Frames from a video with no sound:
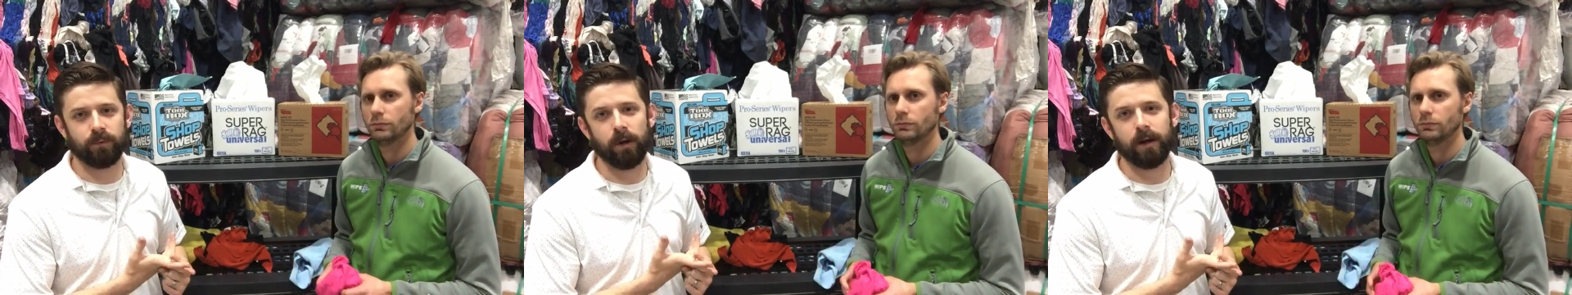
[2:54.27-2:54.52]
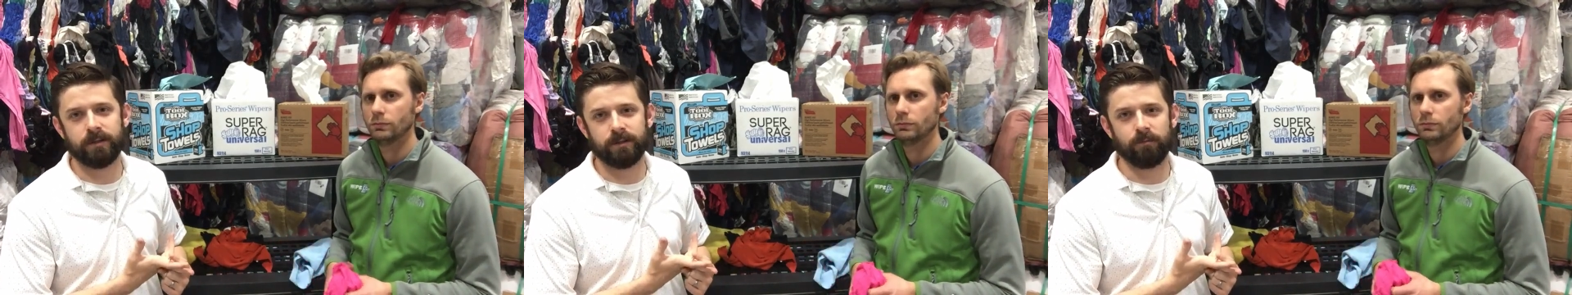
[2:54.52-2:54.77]

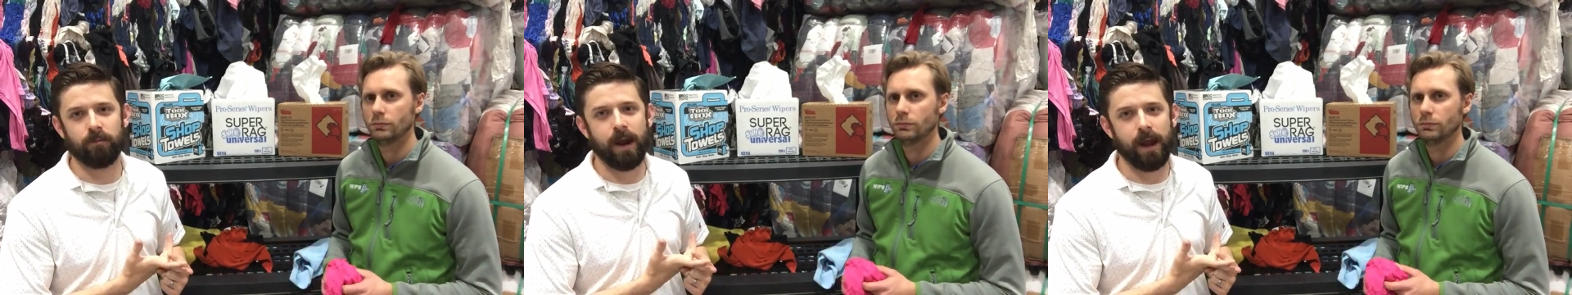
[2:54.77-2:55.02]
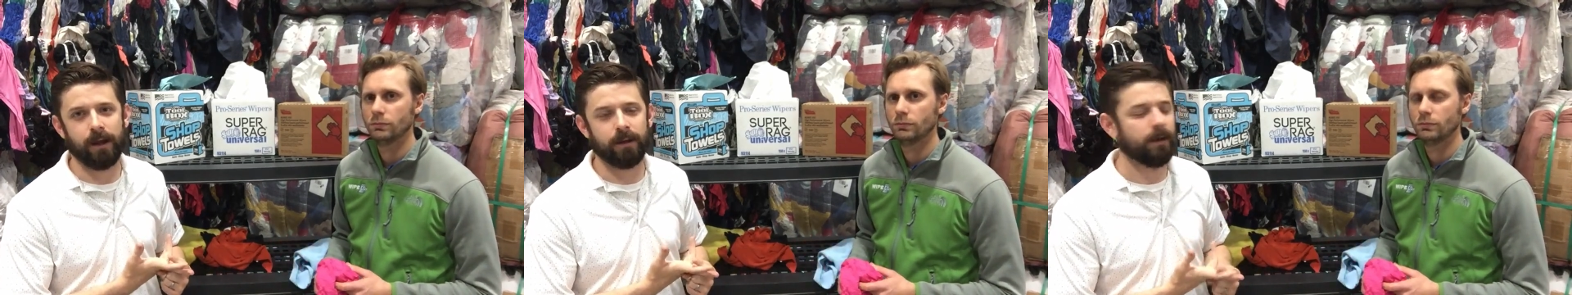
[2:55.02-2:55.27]
Speaker 1: priced
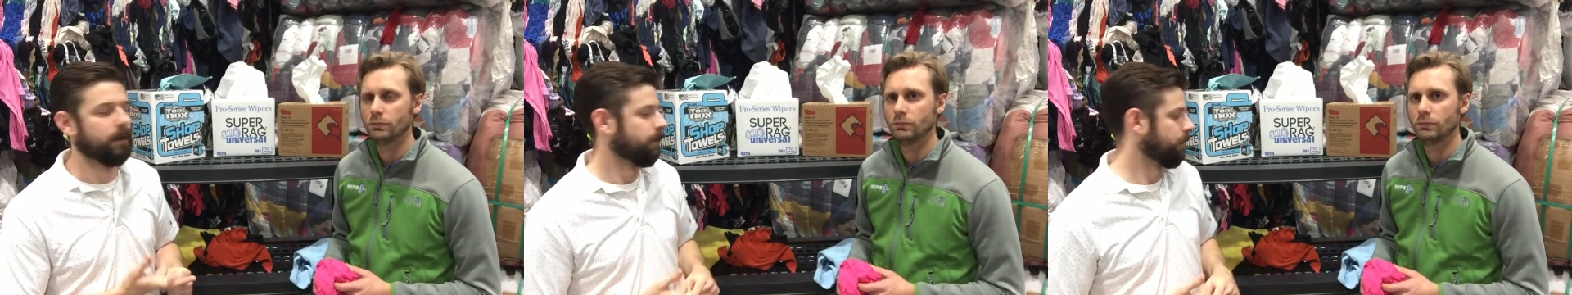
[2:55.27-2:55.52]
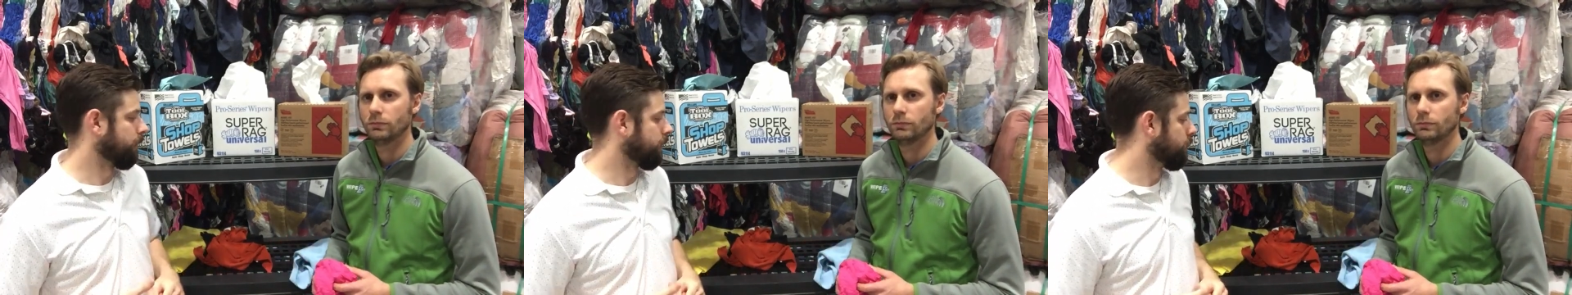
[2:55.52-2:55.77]
rag
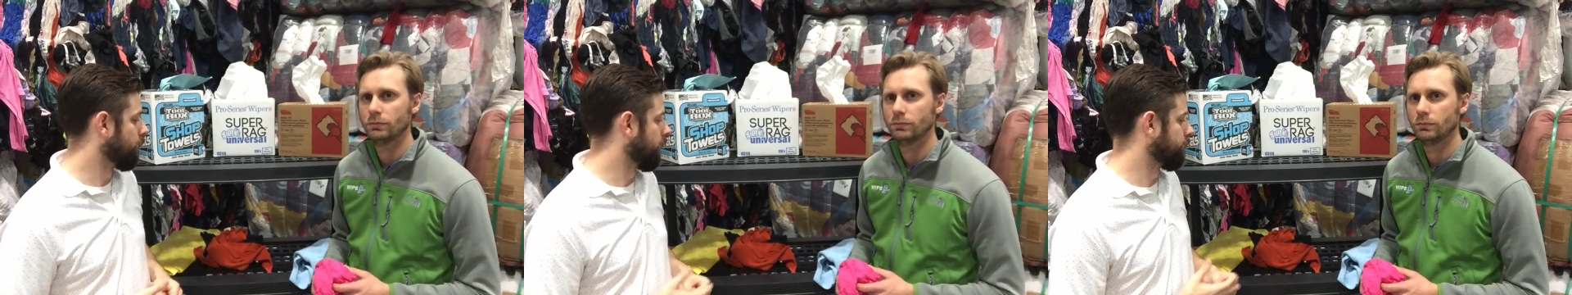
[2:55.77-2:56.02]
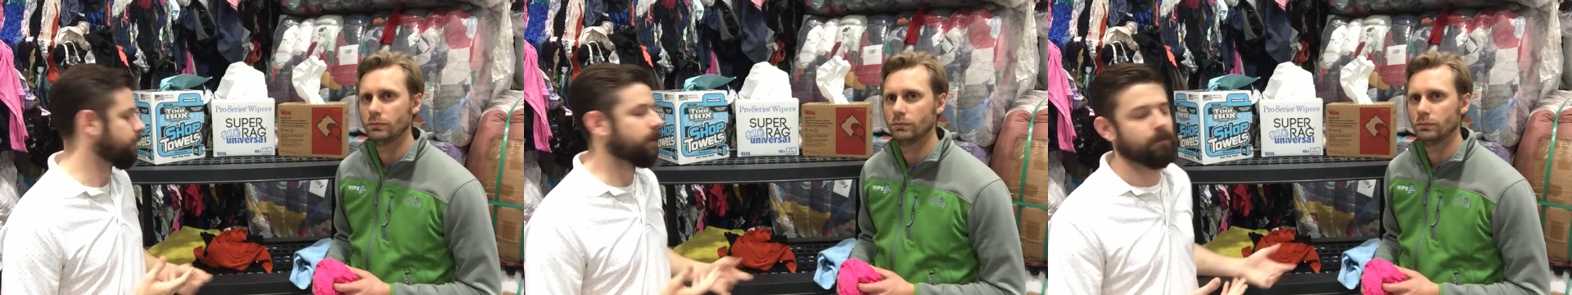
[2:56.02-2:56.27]
than you
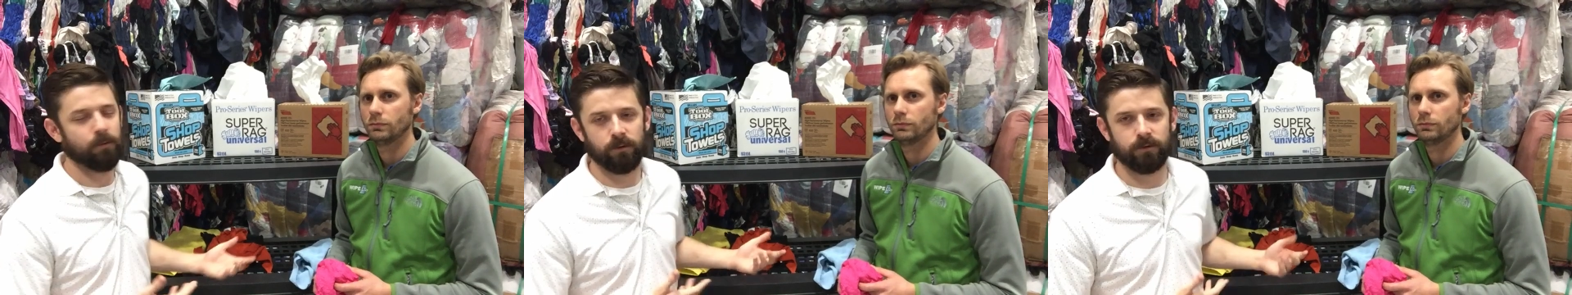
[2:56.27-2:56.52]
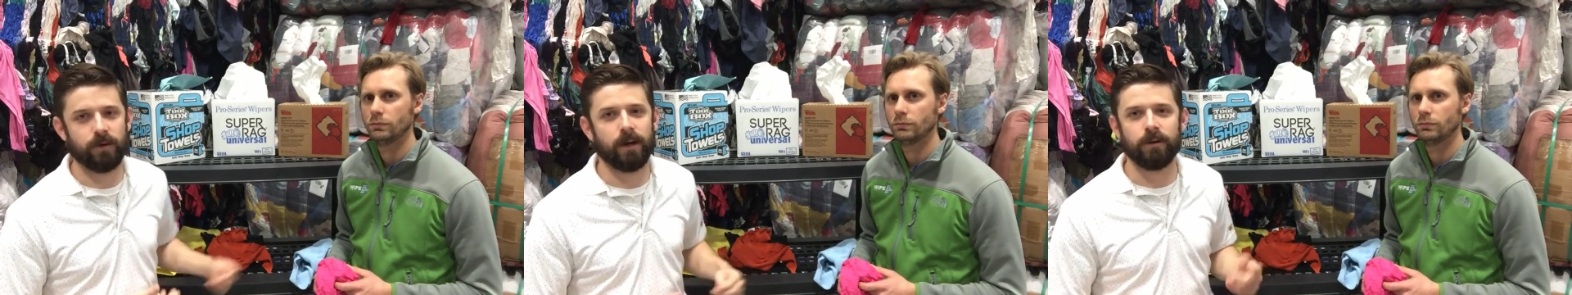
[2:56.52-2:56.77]
might be if
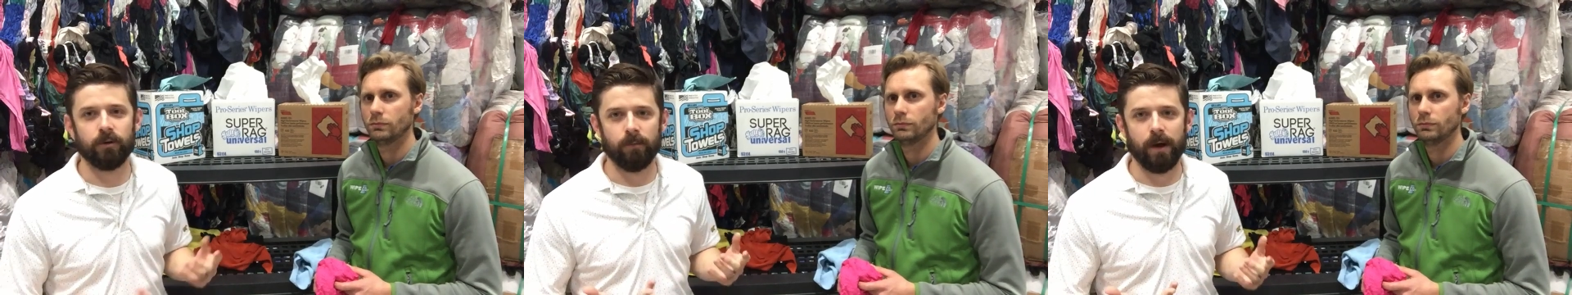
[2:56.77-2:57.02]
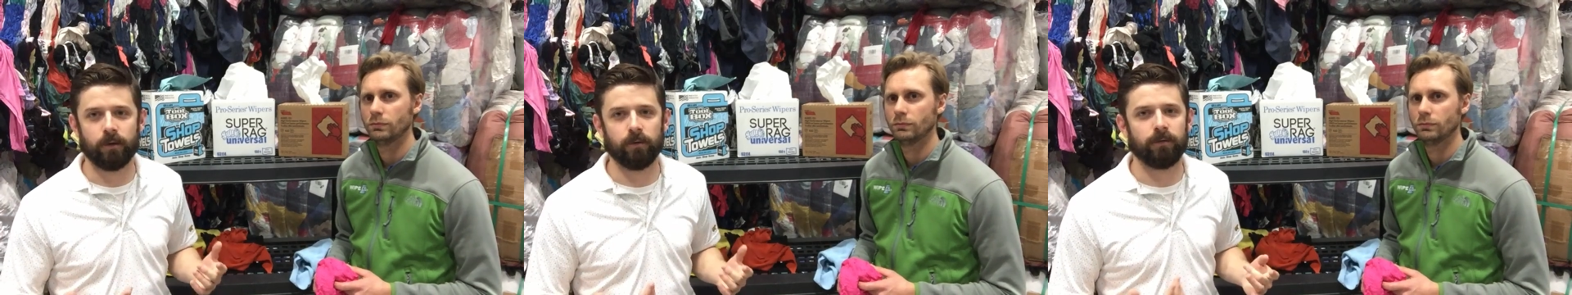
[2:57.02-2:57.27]
you're trying to do
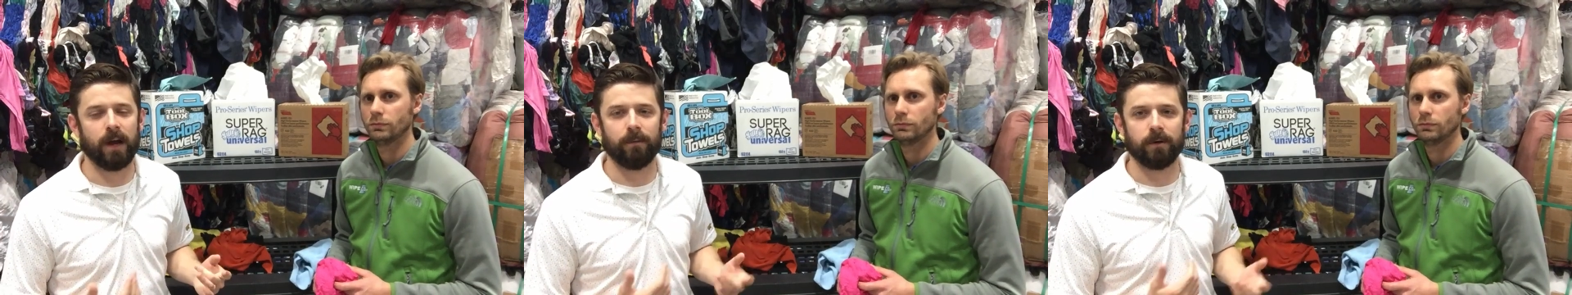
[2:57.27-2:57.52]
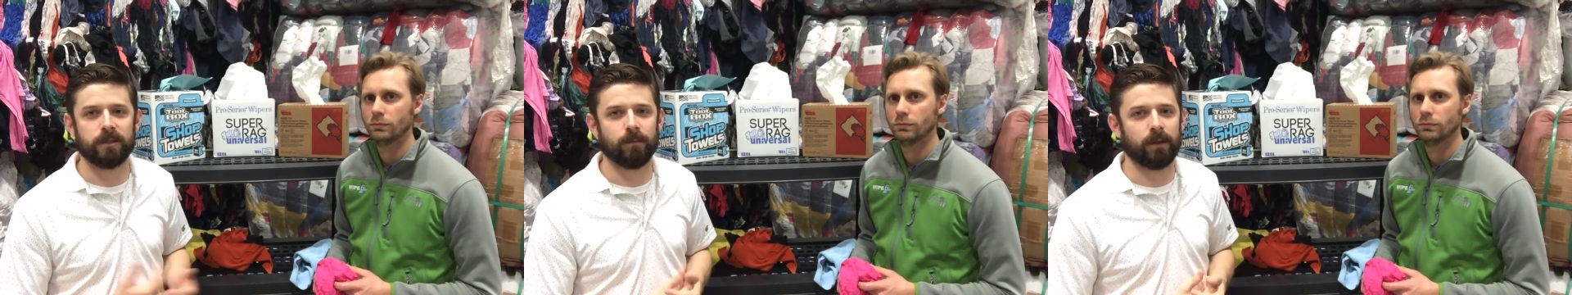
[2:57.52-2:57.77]
a
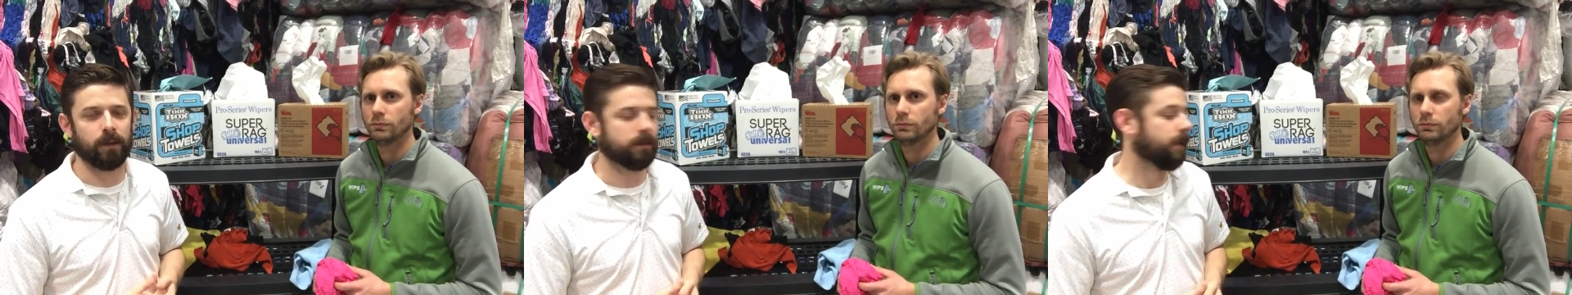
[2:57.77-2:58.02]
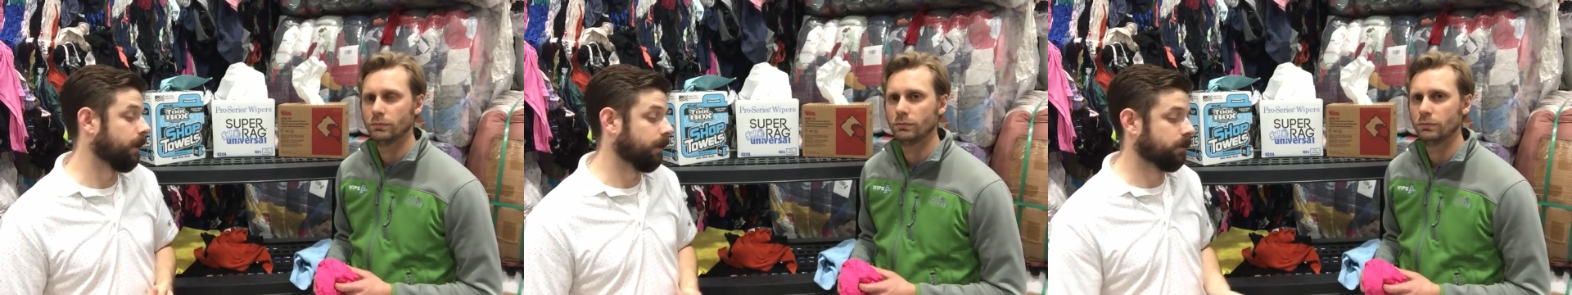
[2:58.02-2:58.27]
microfiber or something
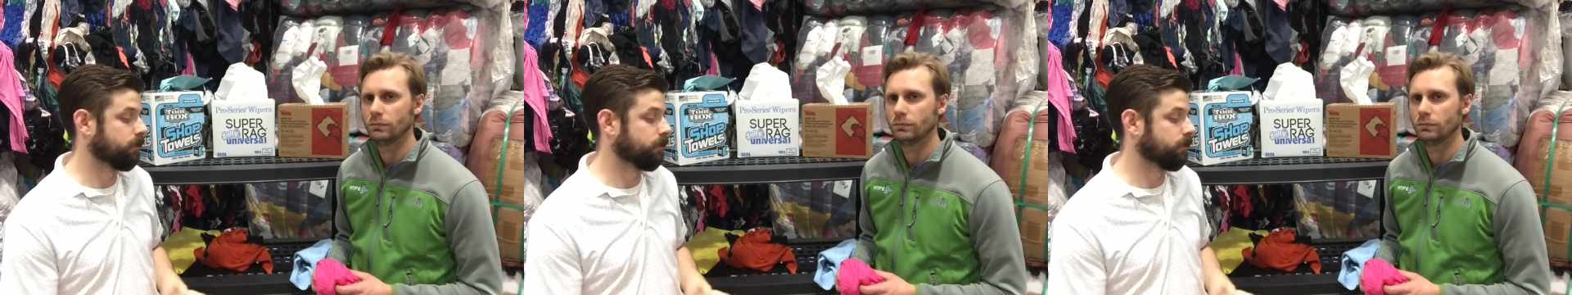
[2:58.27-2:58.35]
like that,